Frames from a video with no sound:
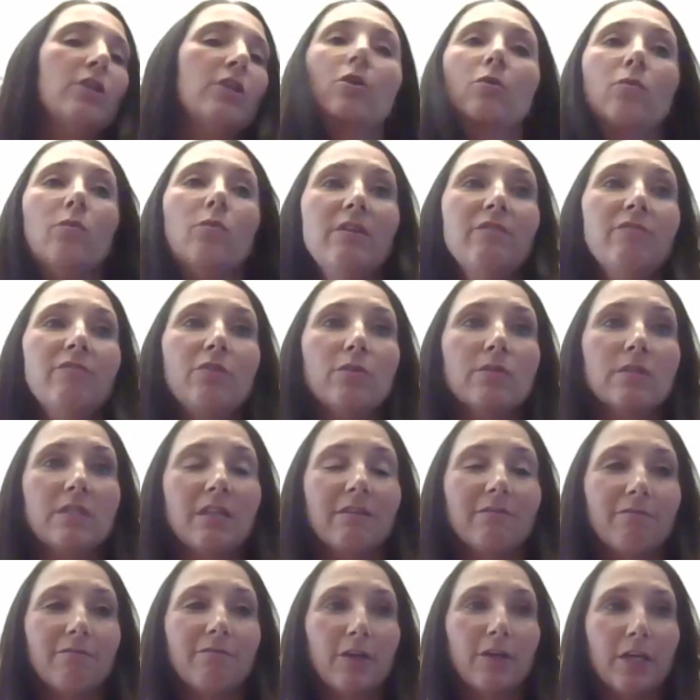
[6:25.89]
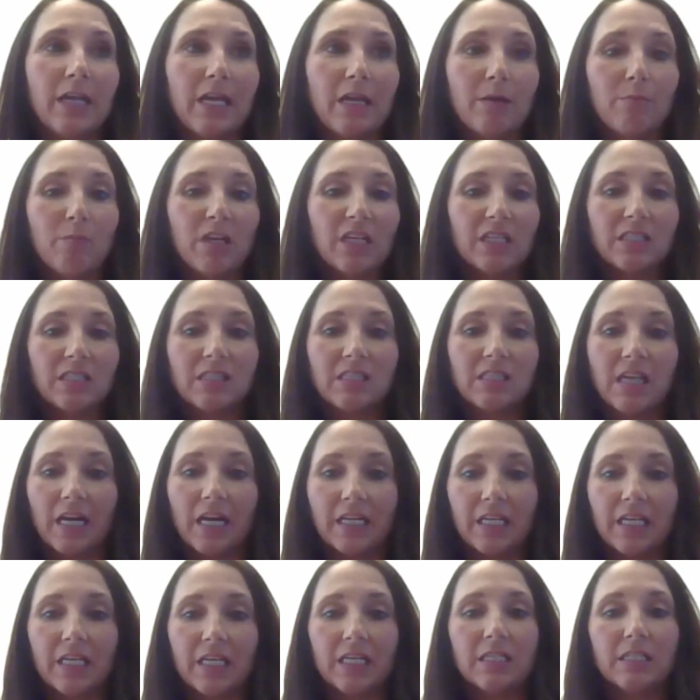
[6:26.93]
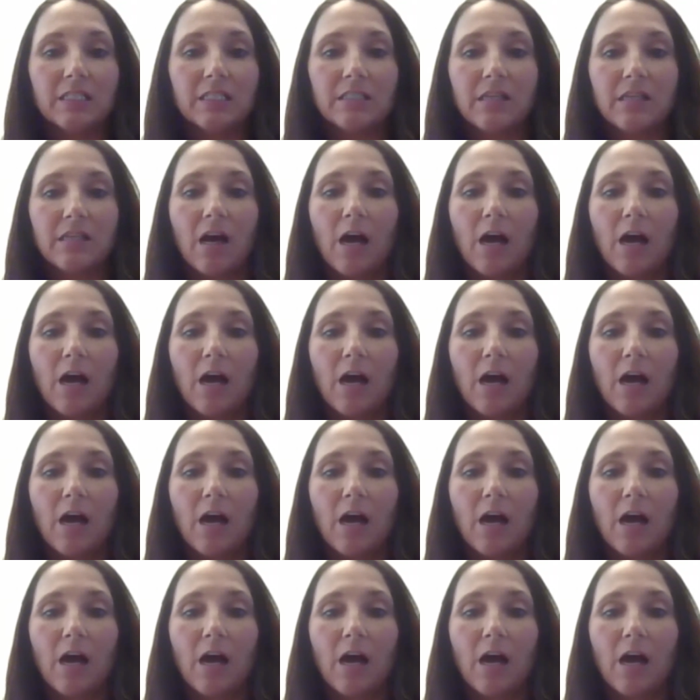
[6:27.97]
We've used it for naming studies